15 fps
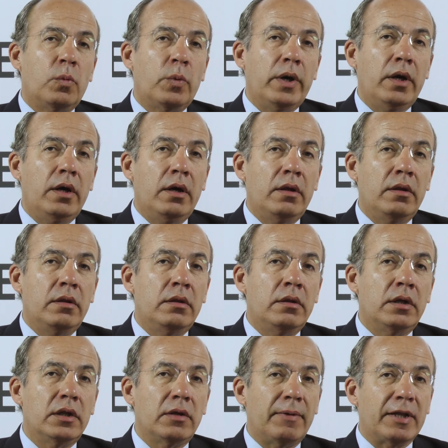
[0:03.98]
we in
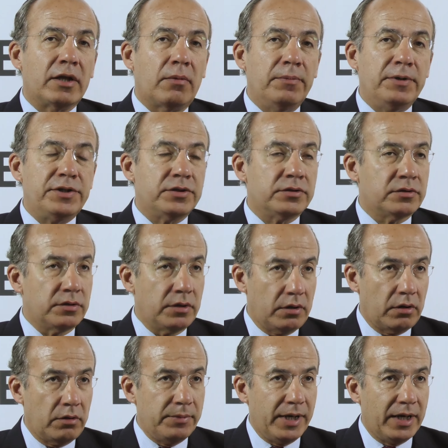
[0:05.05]
the Global Commissions on the
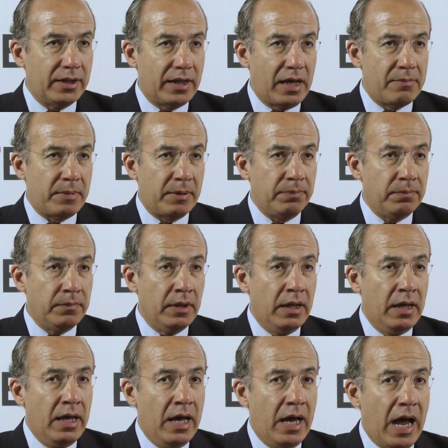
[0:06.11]
Economy and Climate
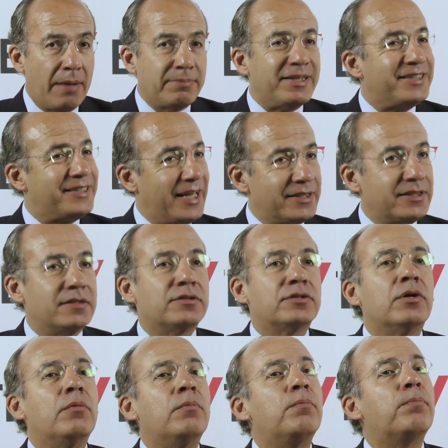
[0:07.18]
have detected
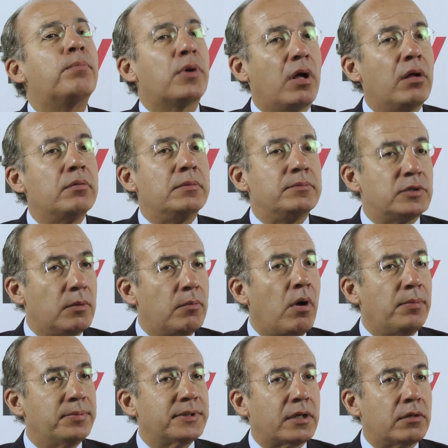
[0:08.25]
some problems, some
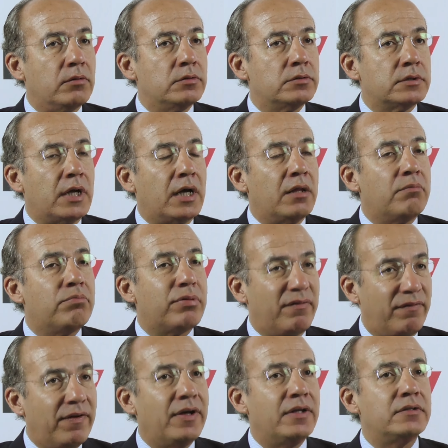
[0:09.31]
obstacles that
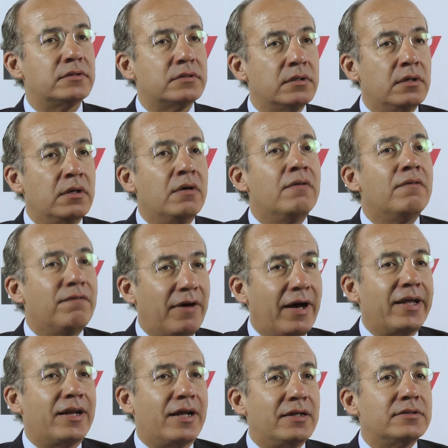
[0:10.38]
prevent
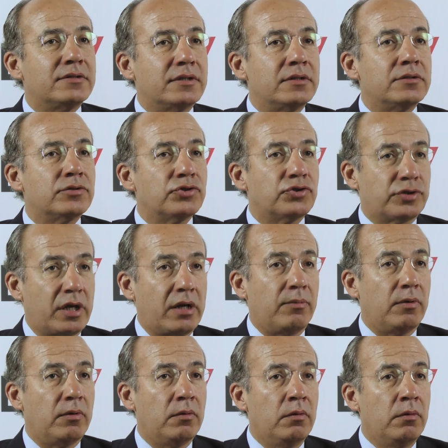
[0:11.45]
financing
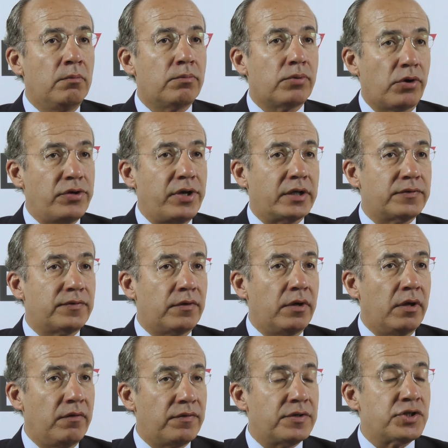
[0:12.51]
sustainable projects for
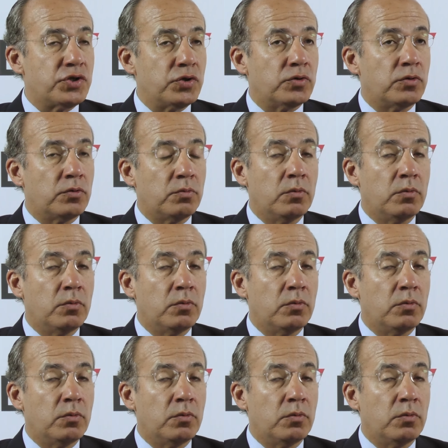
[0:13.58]
infrastructure.